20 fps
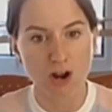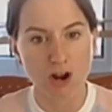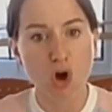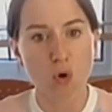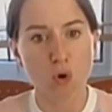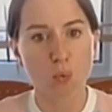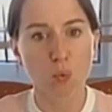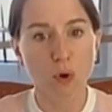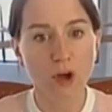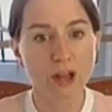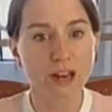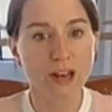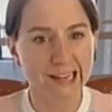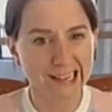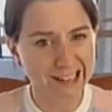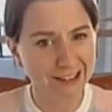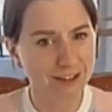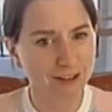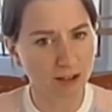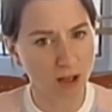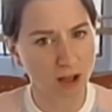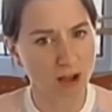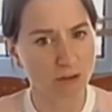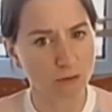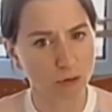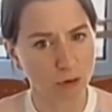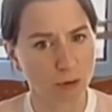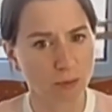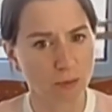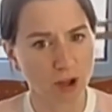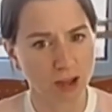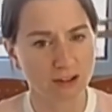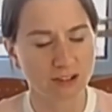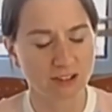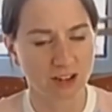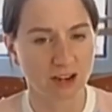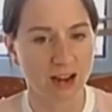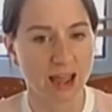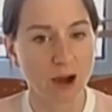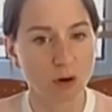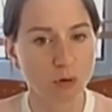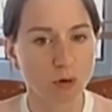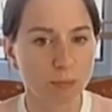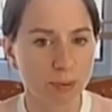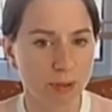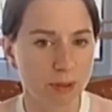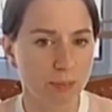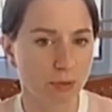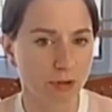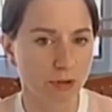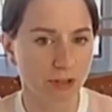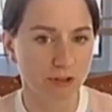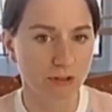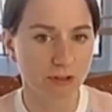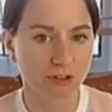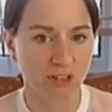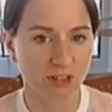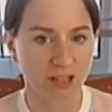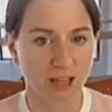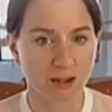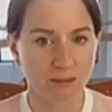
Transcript: What is long form content? How are people using it?